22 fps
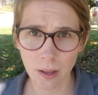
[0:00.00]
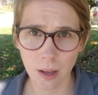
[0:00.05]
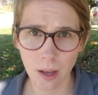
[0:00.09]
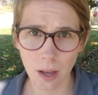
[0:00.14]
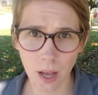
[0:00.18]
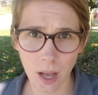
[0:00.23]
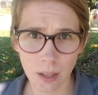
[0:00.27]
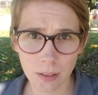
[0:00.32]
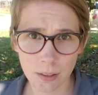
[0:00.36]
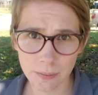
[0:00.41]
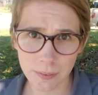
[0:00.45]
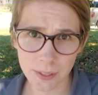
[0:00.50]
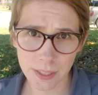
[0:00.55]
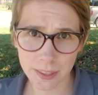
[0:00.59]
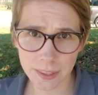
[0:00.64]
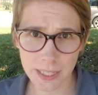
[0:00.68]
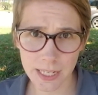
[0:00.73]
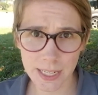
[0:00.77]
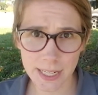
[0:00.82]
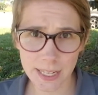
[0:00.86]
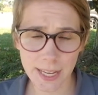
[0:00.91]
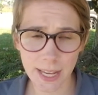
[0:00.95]
A living
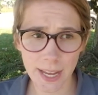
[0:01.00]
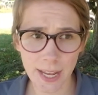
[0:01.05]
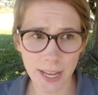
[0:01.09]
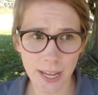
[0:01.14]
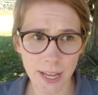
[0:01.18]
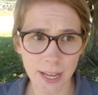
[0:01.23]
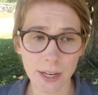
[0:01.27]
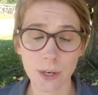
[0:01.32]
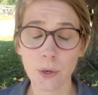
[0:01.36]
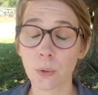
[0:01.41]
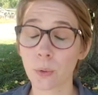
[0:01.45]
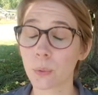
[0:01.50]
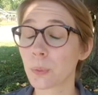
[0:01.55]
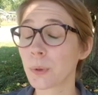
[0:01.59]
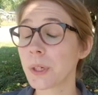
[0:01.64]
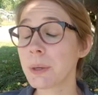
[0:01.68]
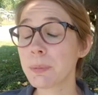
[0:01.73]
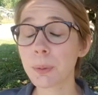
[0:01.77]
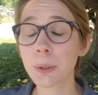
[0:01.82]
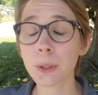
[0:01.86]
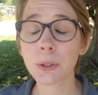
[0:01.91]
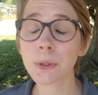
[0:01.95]
thing can
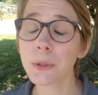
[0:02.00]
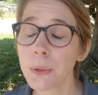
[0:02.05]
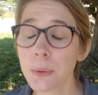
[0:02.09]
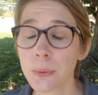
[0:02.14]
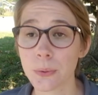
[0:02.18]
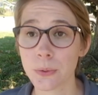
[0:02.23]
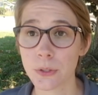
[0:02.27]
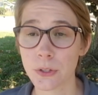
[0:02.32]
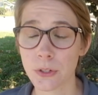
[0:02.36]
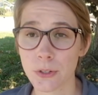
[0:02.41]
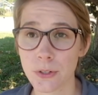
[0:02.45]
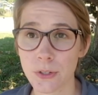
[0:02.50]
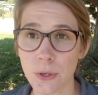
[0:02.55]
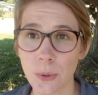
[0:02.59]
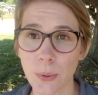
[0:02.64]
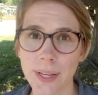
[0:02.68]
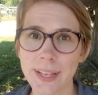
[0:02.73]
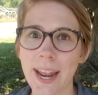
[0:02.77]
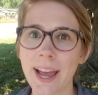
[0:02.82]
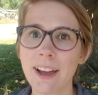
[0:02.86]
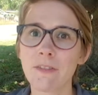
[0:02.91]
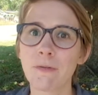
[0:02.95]
reproduce, so it
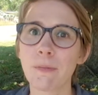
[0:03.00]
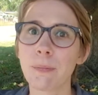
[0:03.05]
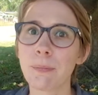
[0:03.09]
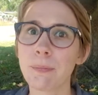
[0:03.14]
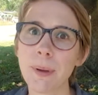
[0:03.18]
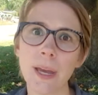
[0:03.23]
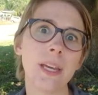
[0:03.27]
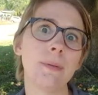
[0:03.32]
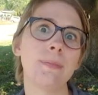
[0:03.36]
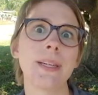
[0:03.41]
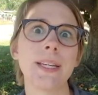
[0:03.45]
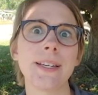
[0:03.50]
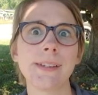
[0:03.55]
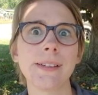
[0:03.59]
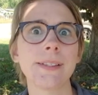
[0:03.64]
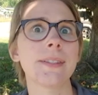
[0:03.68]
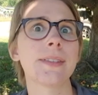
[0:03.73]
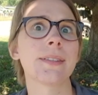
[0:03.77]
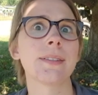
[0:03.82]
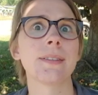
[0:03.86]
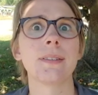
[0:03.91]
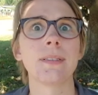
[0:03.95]
can have
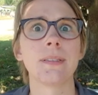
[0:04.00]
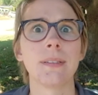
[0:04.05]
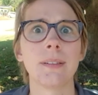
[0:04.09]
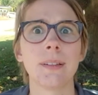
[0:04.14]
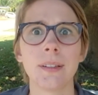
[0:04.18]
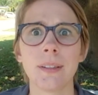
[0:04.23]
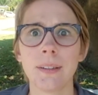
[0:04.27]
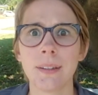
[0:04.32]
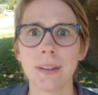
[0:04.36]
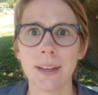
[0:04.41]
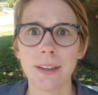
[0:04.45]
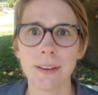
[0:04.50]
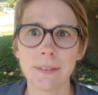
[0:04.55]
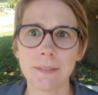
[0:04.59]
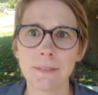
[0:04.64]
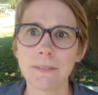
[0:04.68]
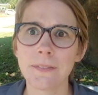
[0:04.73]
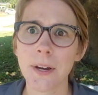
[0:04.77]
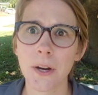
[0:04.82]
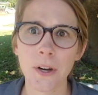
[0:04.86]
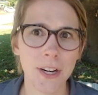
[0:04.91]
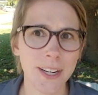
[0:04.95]
babies in
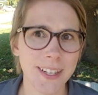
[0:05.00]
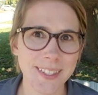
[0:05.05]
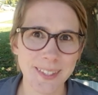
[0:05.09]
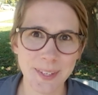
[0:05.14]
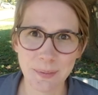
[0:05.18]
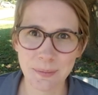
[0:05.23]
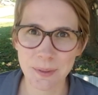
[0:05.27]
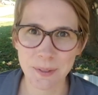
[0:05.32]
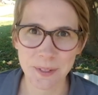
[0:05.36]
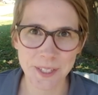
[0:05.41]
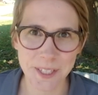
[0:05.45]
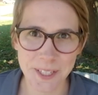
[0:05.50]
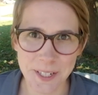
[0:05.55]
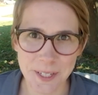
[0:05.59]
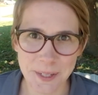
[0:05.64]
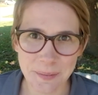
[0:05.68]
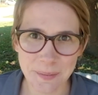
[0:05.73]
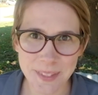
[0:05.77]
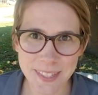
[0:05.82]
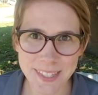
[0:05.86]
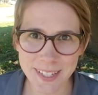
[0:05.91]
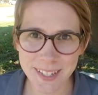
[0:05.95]
very simple
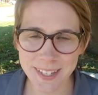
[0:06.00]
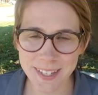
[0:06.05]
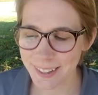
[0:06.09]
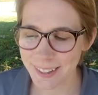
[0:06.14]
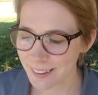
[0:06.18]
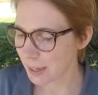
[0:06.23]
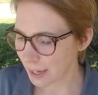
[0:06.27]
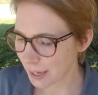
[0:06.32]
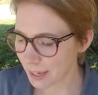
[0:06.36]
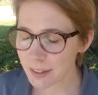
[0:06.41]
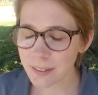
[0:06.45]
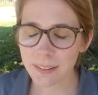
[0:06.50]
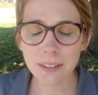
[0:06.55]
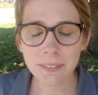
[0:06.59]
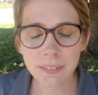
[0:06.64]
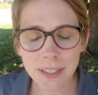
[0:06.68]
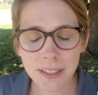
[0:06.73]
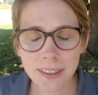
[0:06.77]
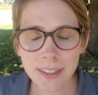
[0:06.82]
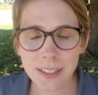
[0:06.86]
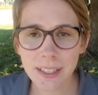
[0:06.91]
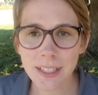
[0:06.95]
terms. And a living
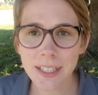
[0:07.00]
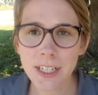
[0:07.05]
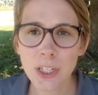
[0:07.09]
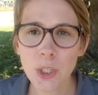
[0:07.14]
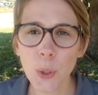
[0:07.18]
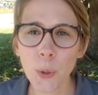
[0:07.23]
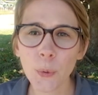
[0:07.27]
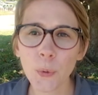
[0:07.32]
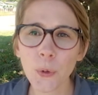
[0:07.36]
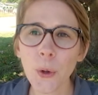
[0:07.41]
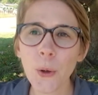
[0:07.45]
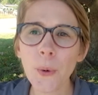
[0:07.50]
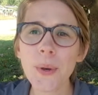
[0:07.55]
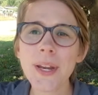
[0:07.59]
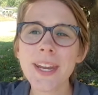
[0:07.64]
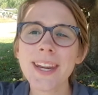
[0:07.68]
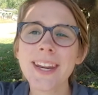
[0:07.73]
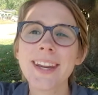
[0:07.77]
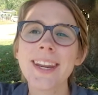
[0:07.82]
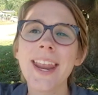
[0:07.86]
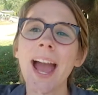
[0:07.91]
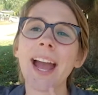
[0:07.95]
thing can grow
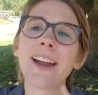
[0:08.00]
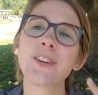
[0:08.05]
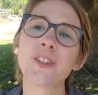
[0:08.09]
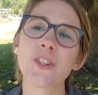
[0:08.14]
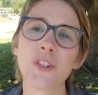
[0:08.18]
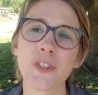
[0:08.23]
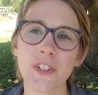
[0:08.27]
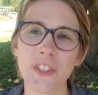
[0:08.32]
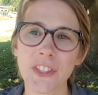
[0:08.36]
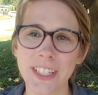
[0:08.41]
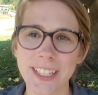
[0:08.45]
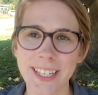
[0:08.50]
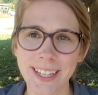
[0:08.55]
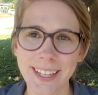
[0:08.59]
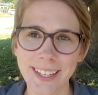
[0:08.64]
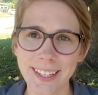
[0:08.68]
naturally.